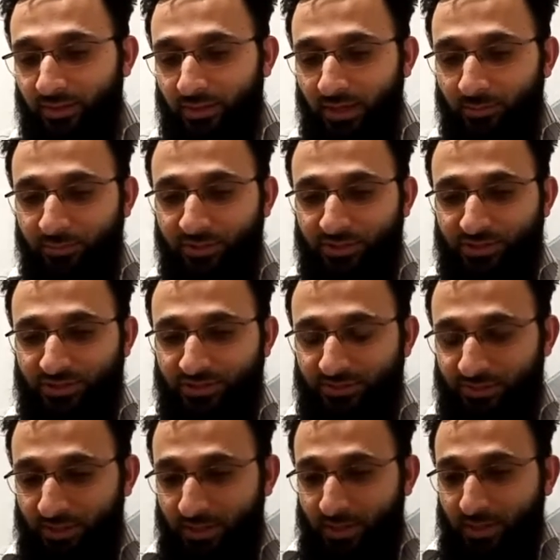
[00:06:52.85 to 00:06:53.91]

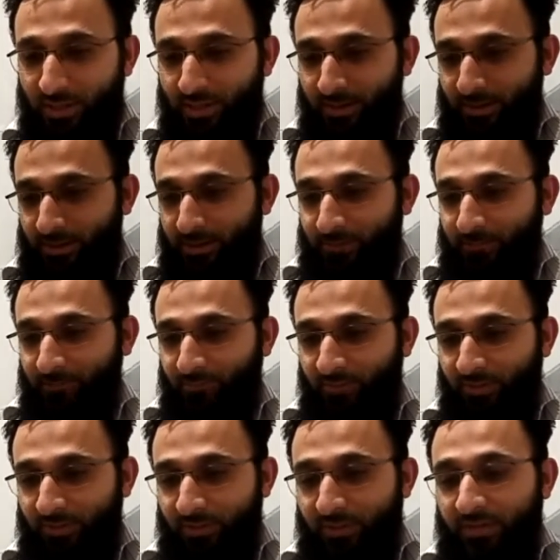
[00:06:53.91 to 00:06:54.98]
abrasions.
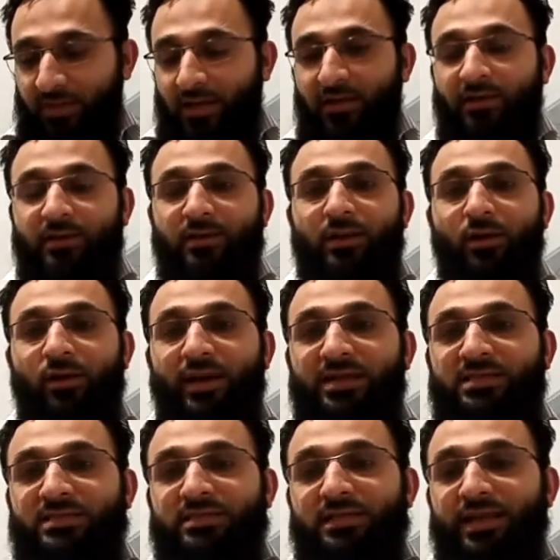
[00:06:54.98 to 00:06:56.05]
Yeah, now
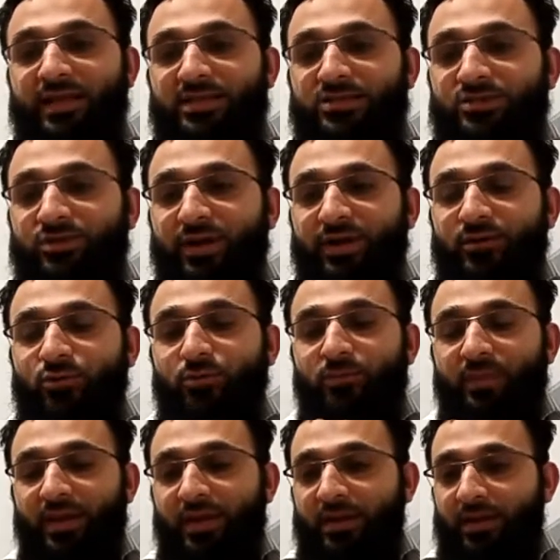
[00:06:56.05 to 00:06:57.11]
let's try to
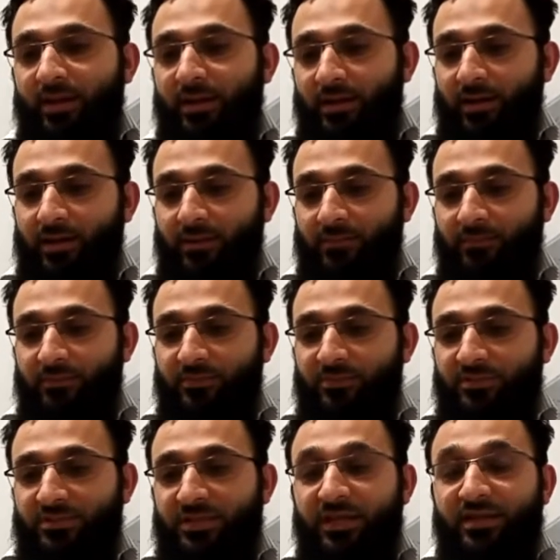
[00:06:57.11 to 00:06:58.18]
make
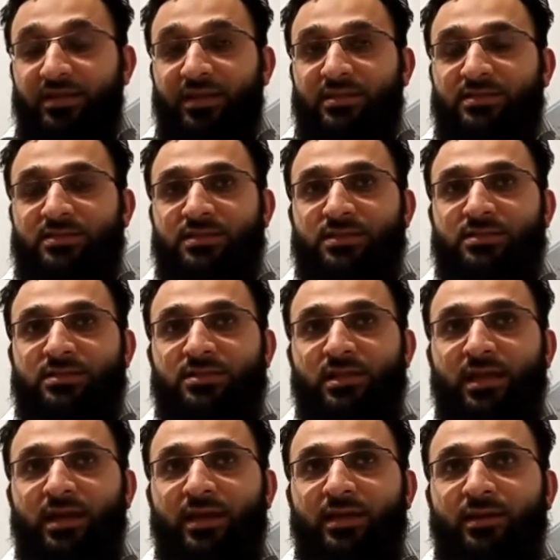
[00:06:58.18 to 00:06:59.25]
sentences
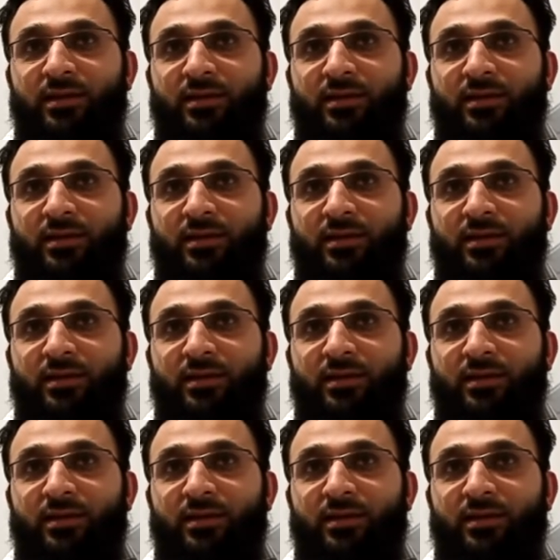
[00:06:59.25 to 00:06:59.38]
like